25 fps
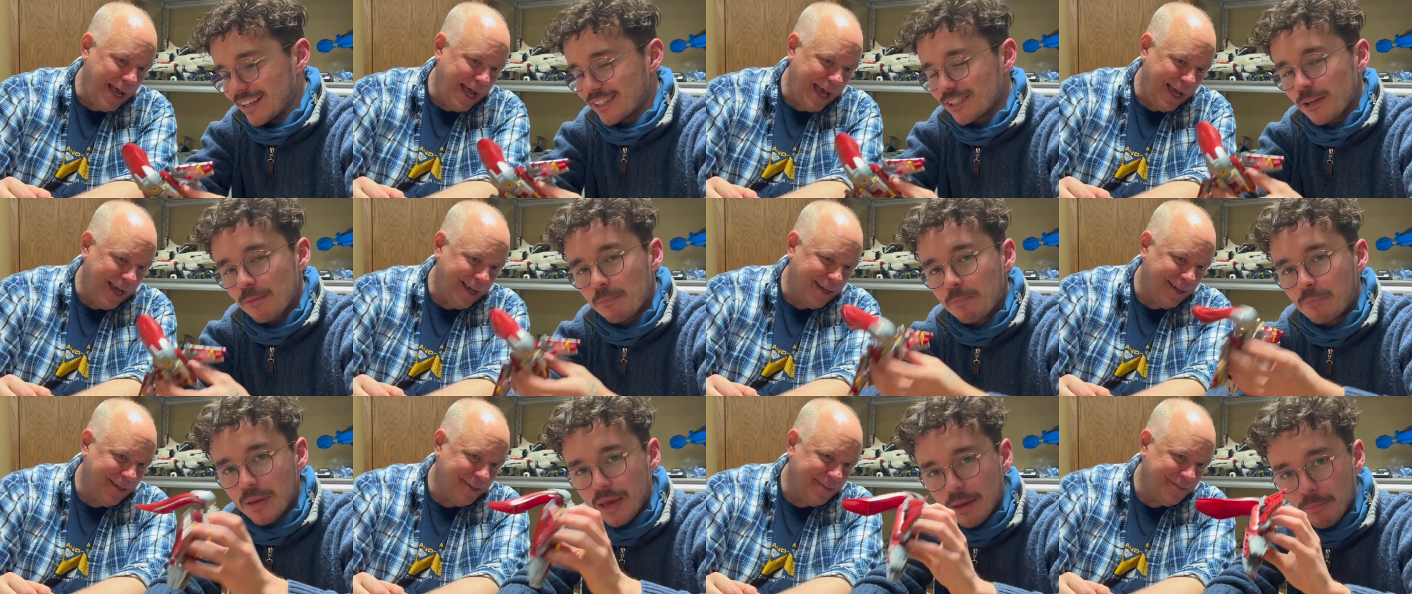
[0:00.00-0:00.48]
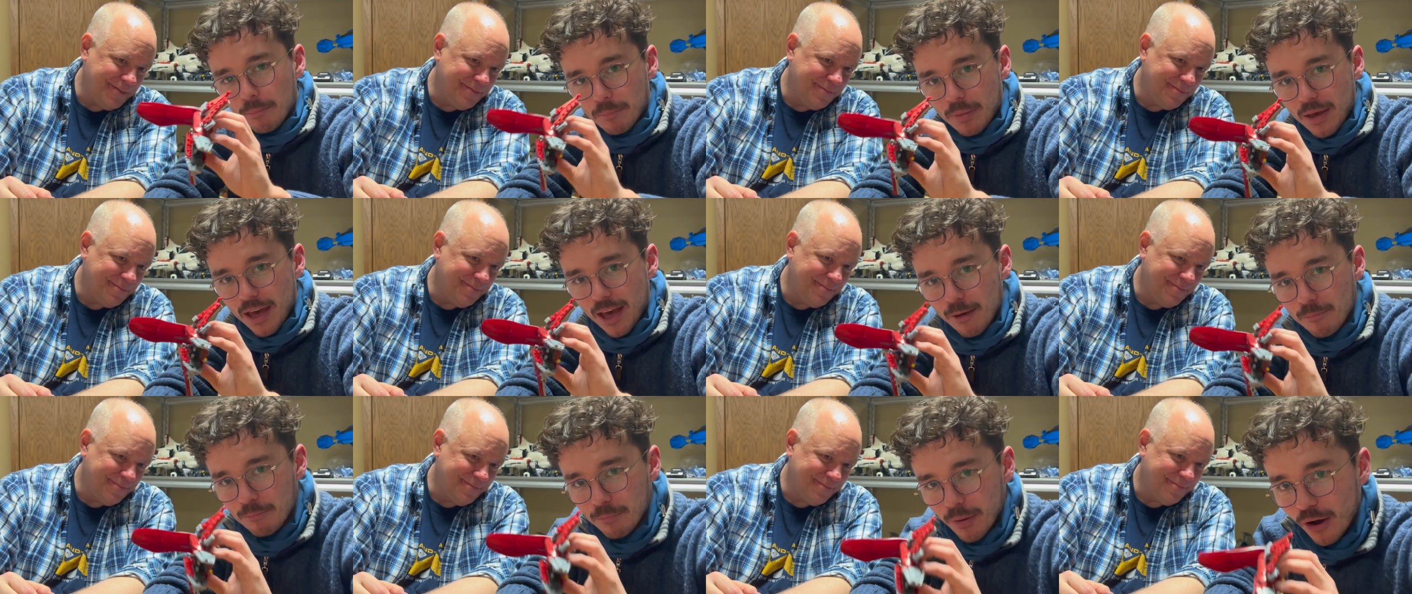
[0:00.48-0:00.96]
Speaker 1: It's a bit
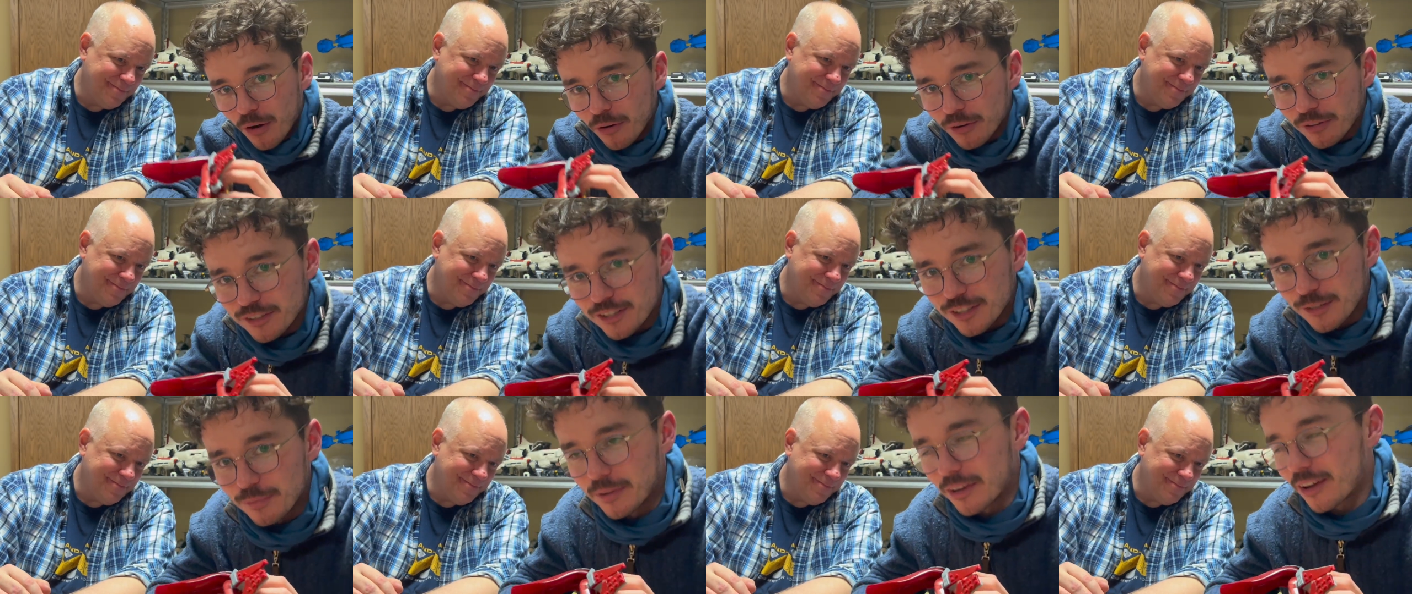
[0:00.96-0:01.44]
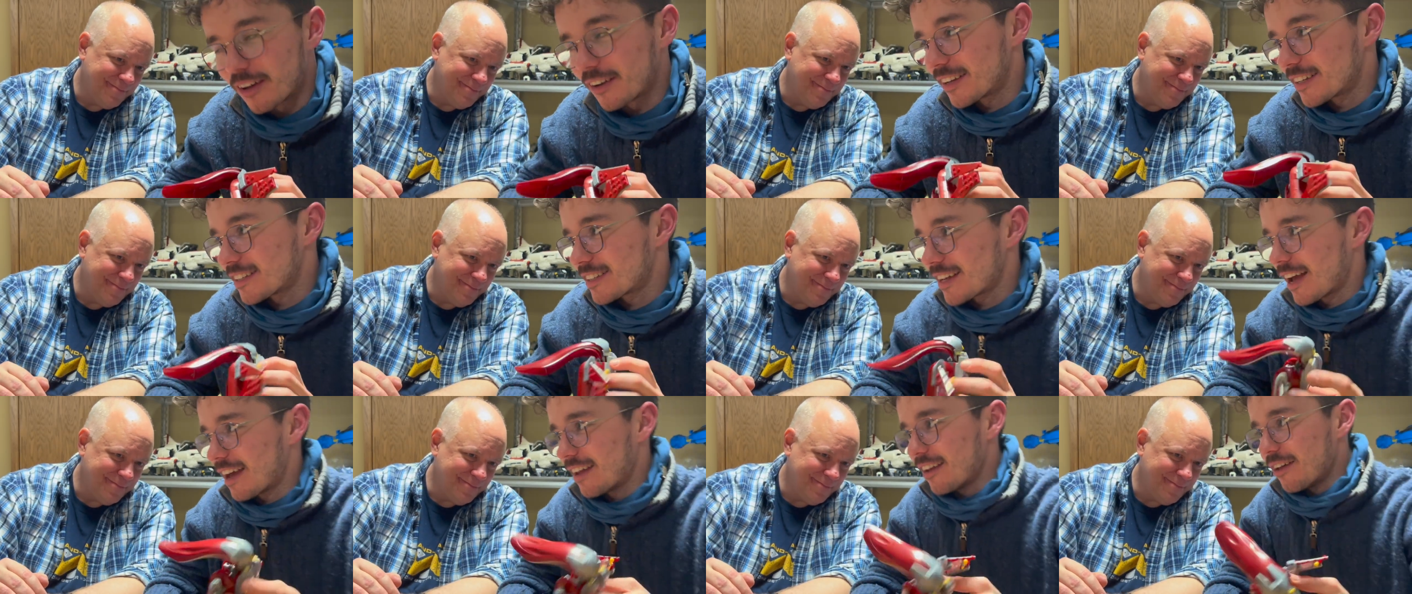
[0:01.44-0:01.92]
bare bone, to be
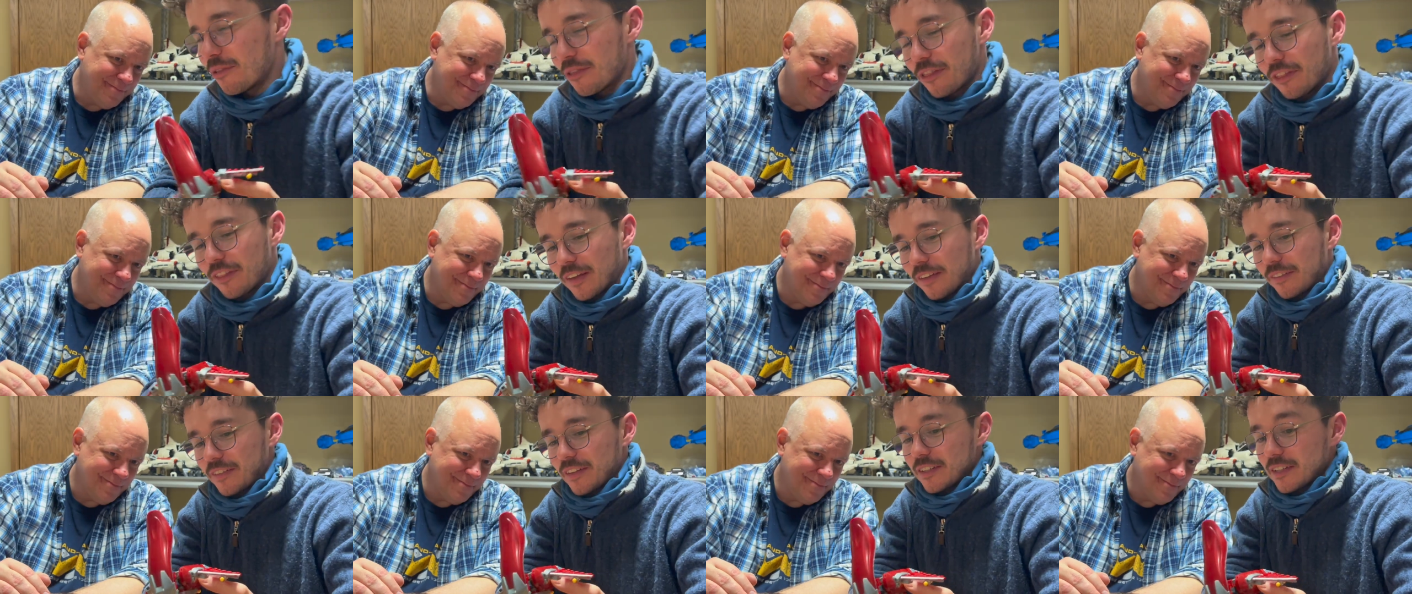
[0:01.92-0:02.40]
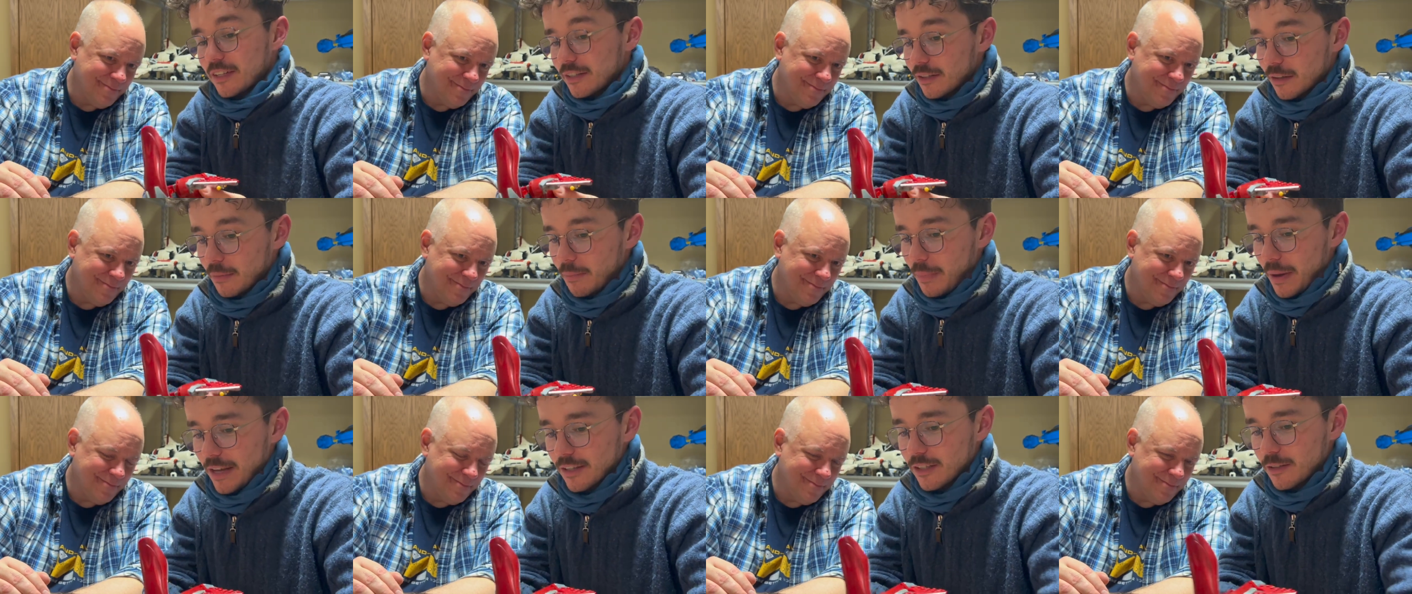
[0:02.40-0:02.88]
honest. I don't think this is
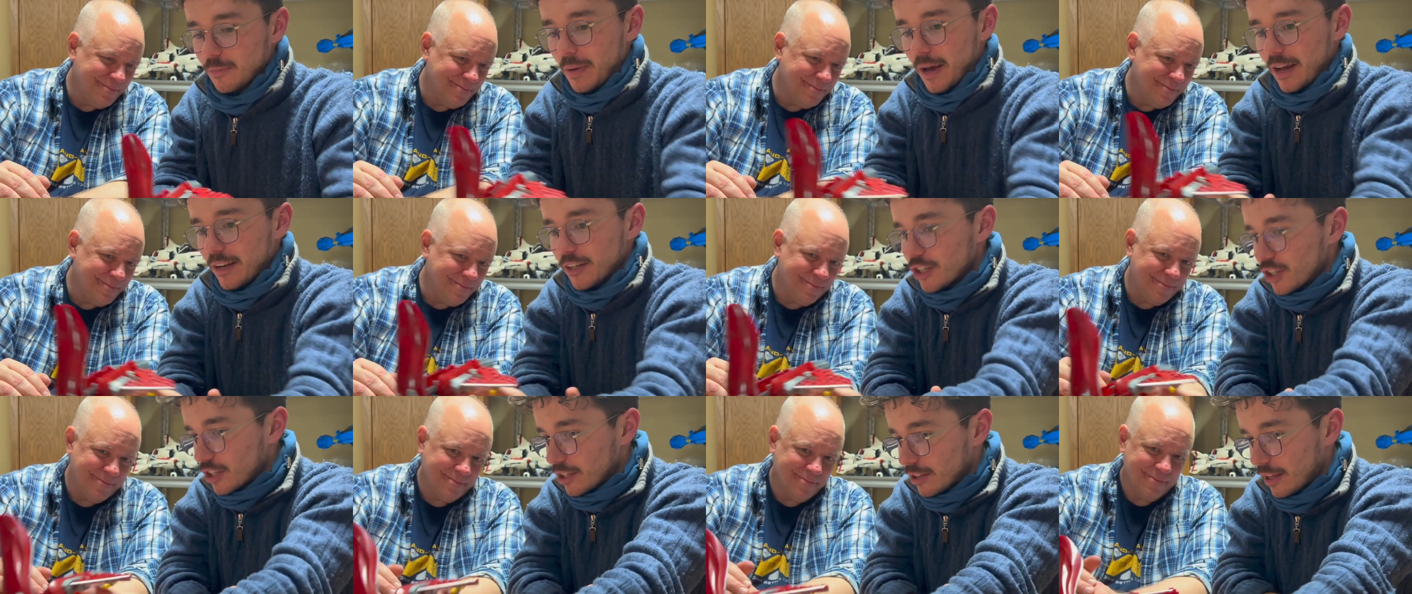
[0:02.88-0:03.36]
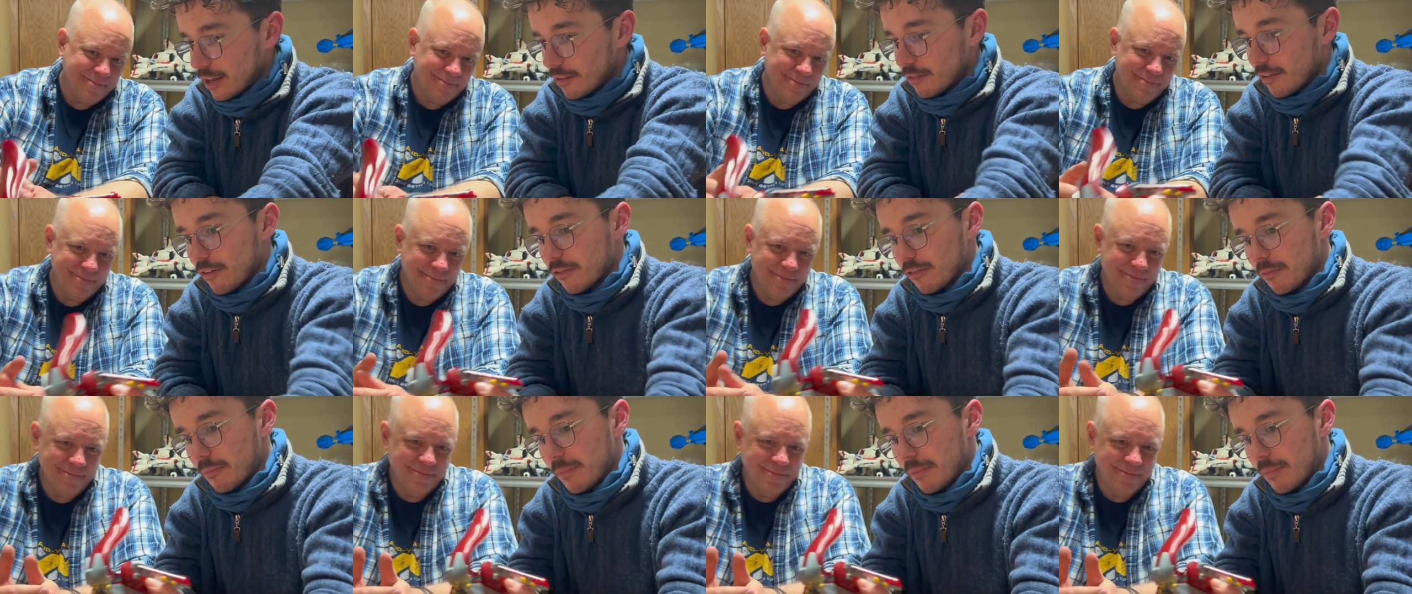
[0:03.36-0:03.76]
the best Banshee they've ever